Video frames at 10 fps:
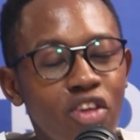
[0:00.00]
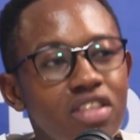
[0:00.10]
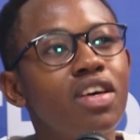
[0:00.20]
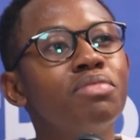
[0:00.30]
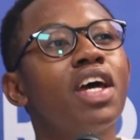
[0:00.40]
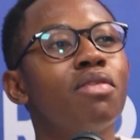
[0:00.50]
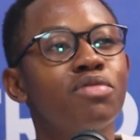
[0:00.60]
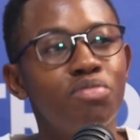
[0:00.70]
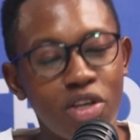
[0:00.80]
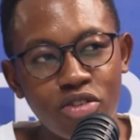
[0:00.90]

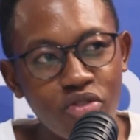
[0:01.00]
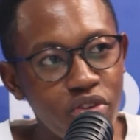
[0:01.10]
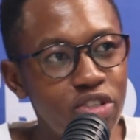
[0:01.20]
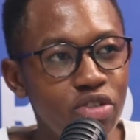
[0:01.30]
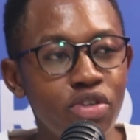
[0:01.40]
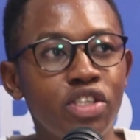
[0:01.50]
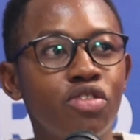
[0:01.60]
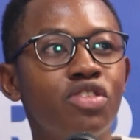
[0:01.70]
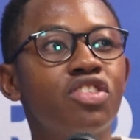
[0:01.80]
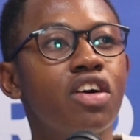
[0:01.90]
sometimes because of what you're doing,
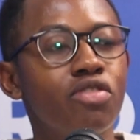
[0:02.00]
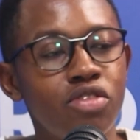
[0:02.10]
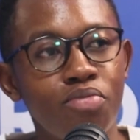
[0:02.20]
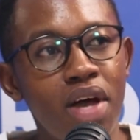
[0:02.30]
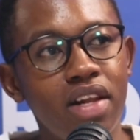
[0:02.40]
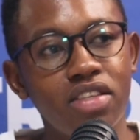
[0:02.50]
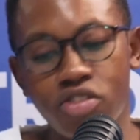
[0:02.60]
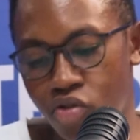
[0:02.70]
you struggle to balance.